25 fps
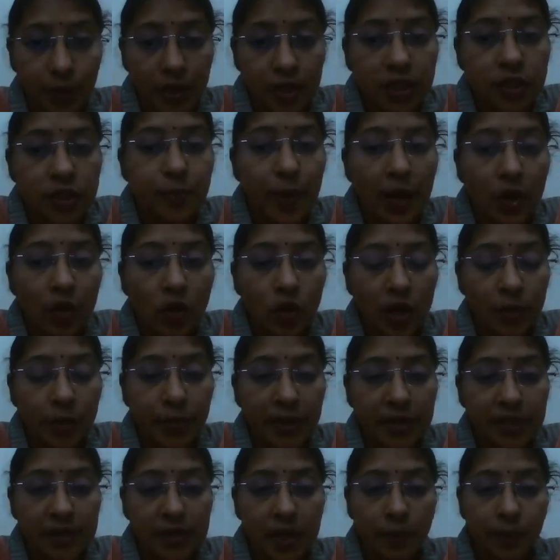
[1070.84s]
For a
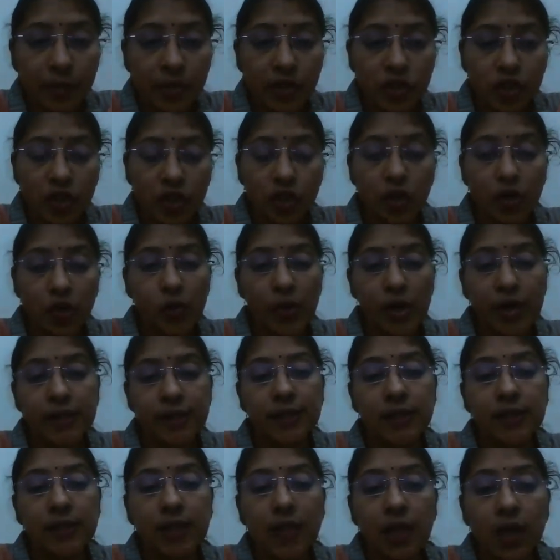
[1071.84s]
speculum examination, you
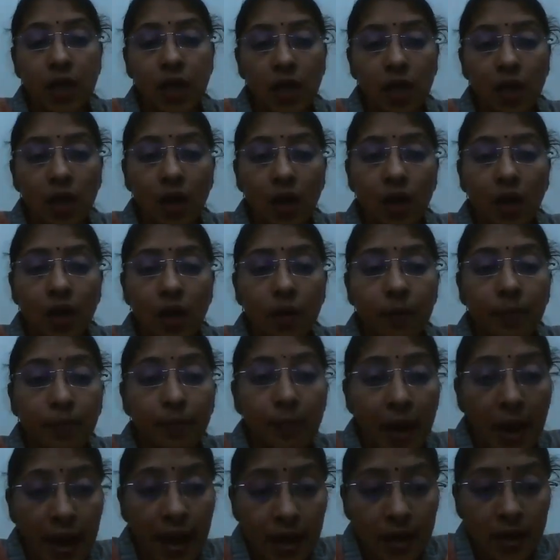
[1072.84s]
can see
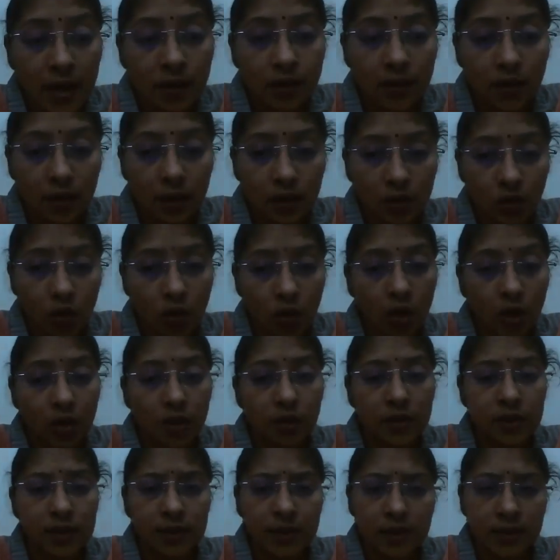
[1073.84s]
mild
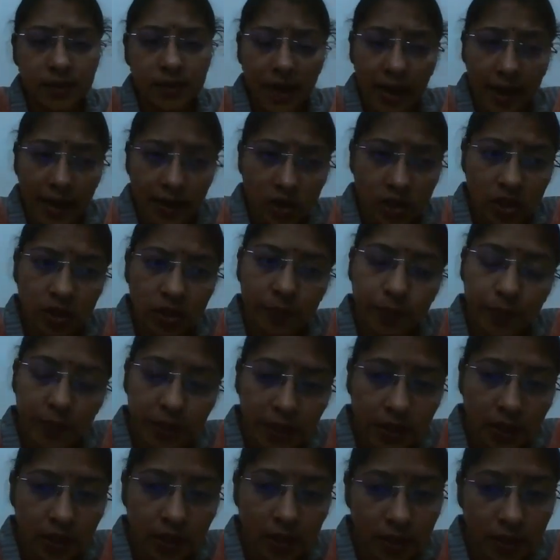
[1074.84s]
or scanty
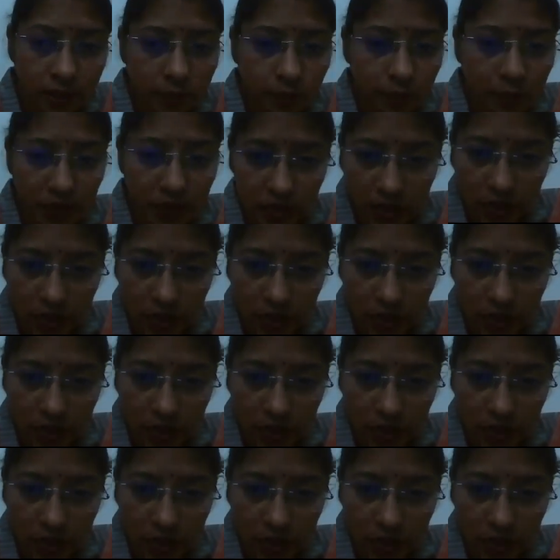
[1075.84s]
bleeding is